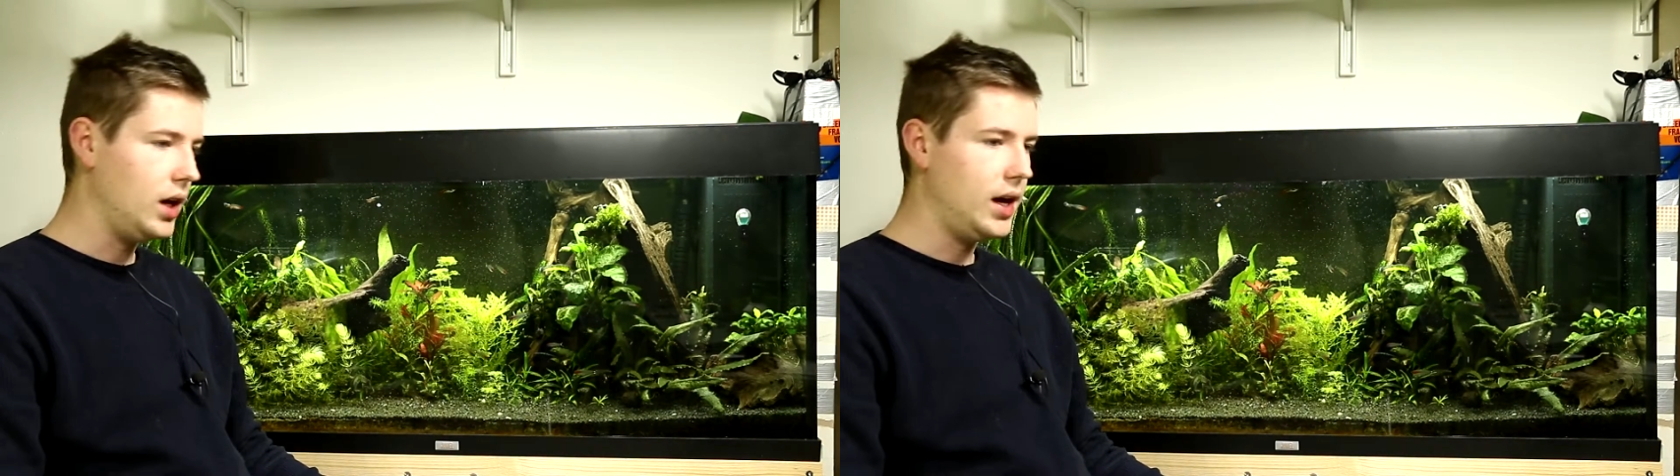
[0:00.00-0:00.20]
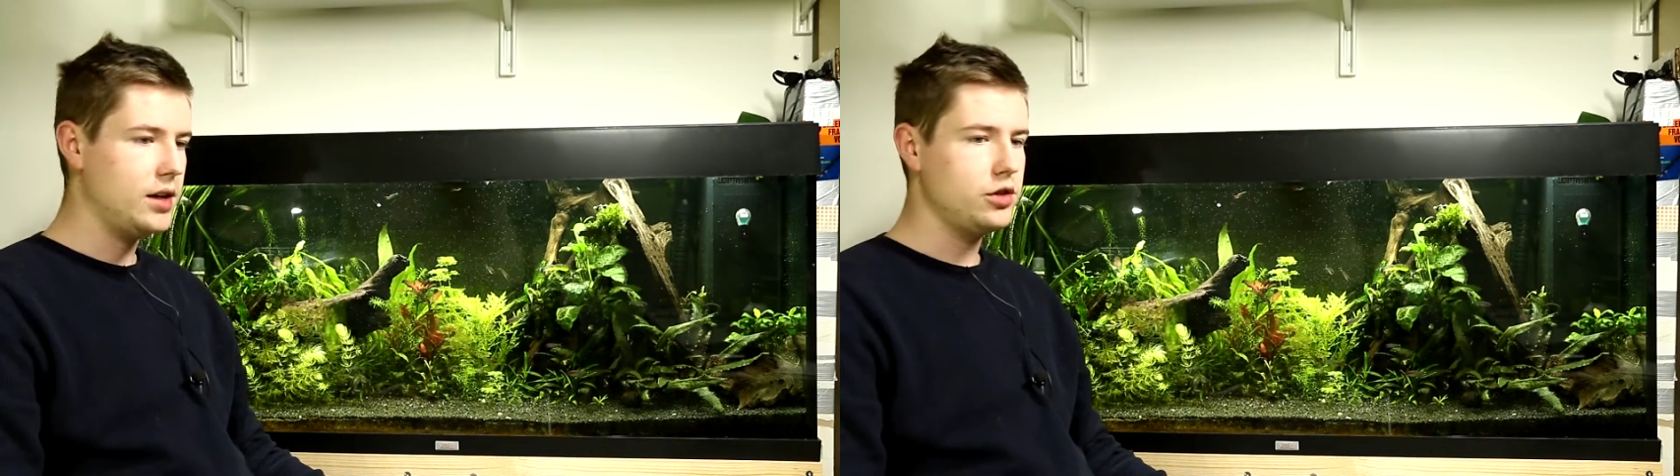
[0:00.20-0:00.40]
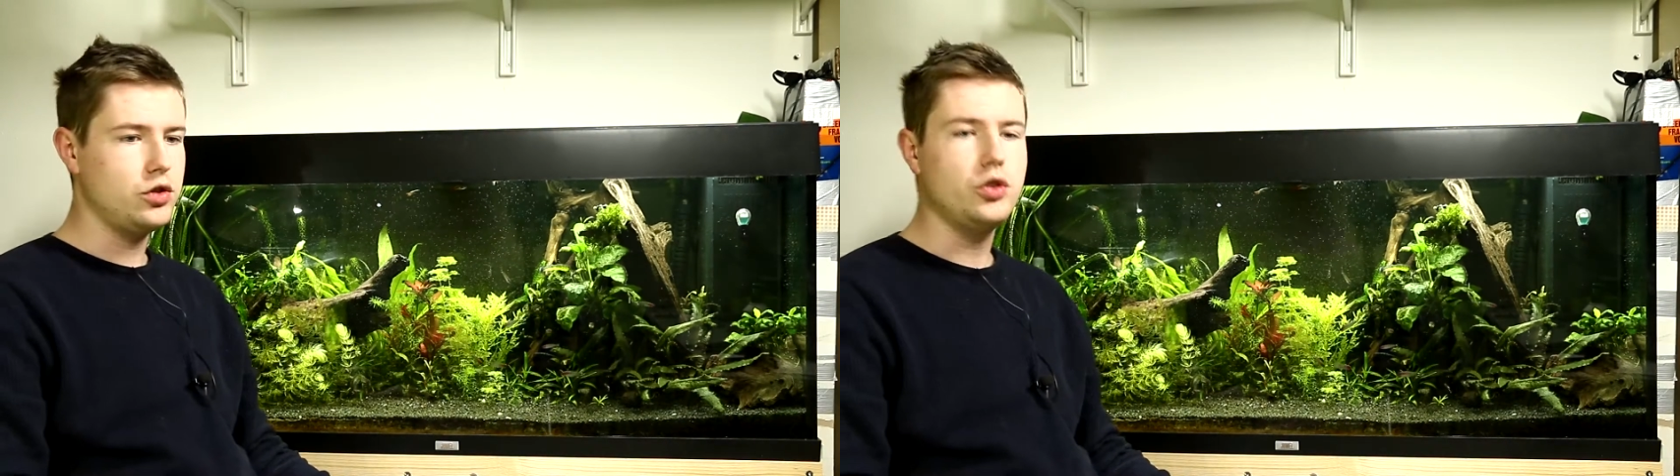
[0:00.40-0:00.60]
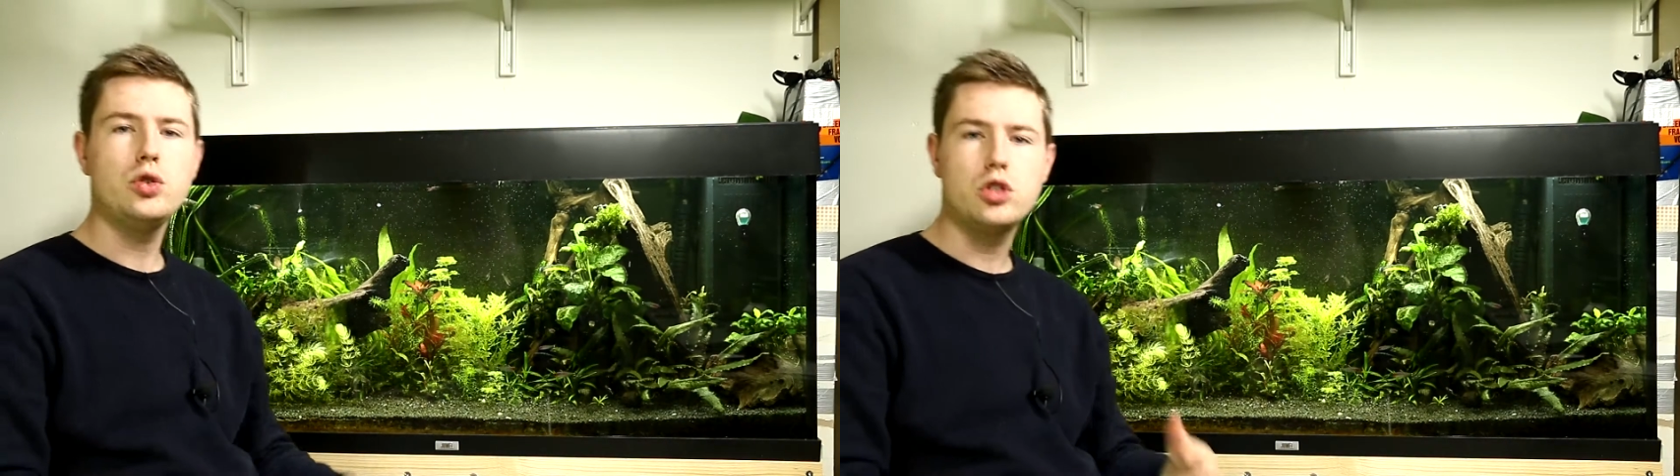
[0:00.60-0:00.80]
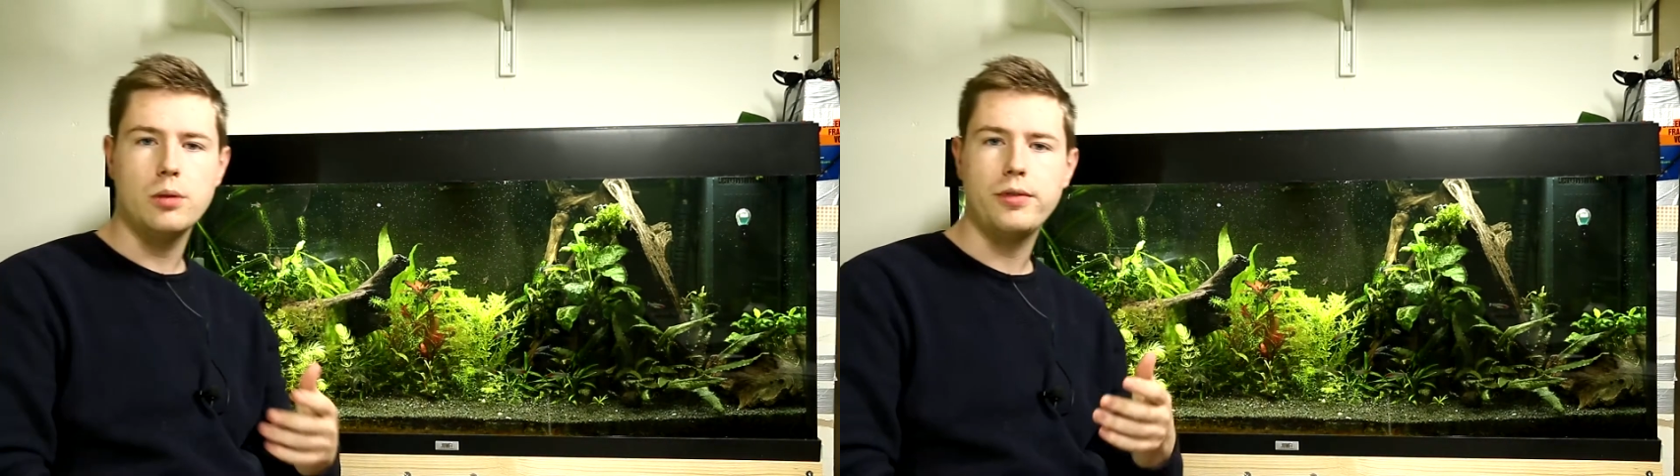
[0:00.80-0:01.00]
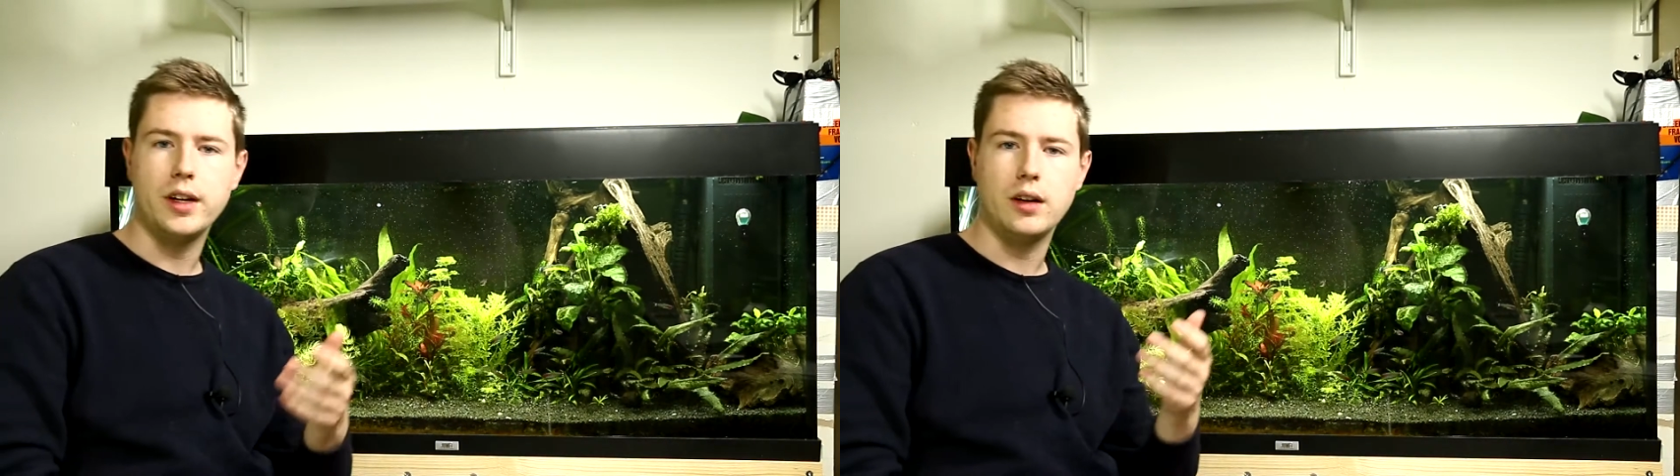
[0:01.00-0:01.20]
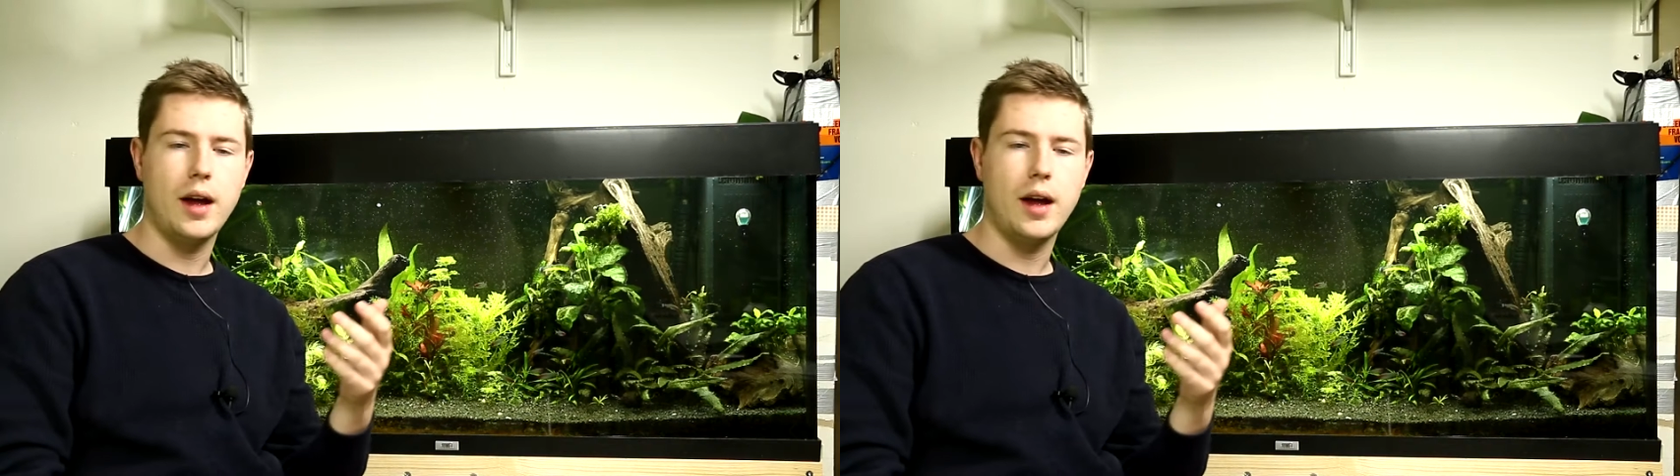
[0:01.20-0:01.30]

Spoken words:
and use something